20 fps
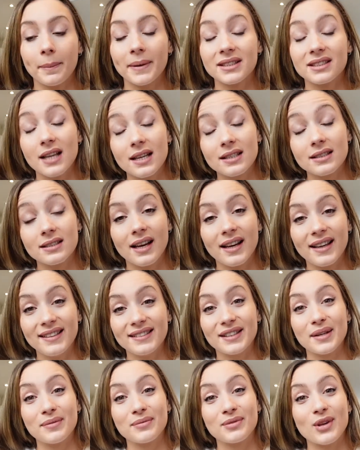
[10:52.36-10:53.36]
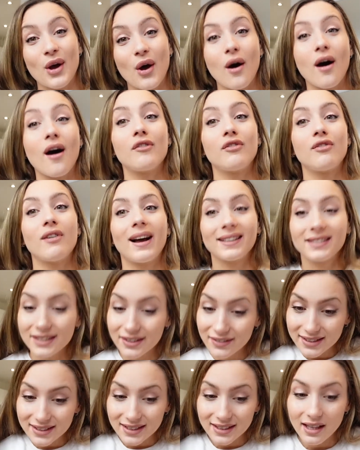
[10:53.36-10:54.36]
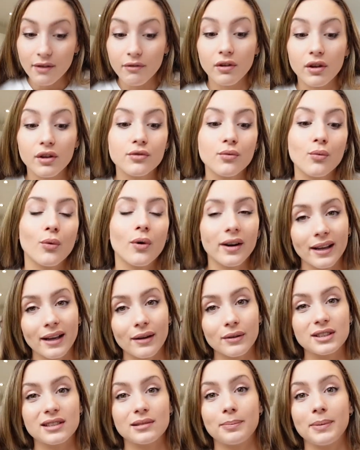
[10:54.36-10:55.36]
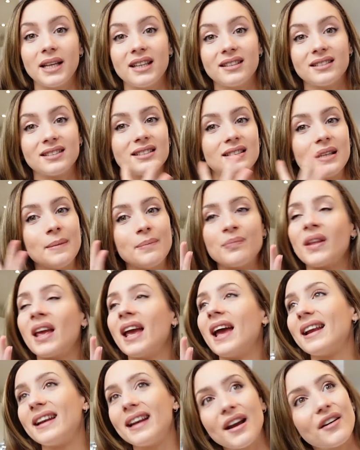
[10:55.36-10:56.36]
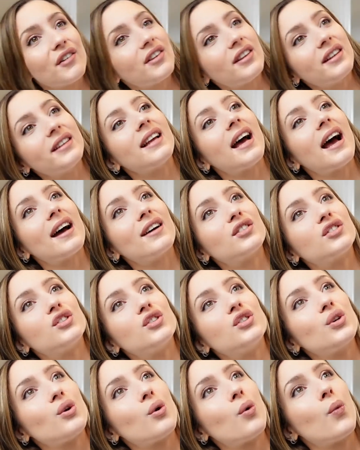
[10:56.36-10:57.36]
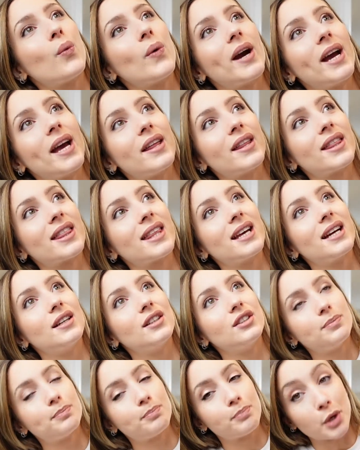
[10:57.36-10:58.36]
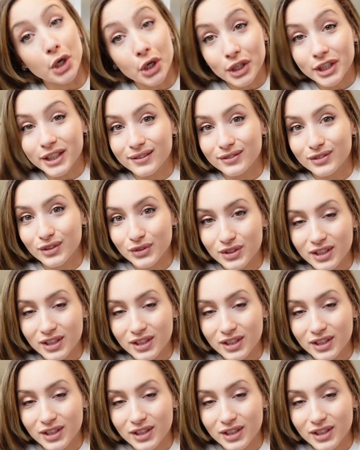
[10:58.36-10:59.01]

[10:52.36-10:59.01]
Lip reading: besides that, in terms of activity level, workout splits, and everything that has to do with burning those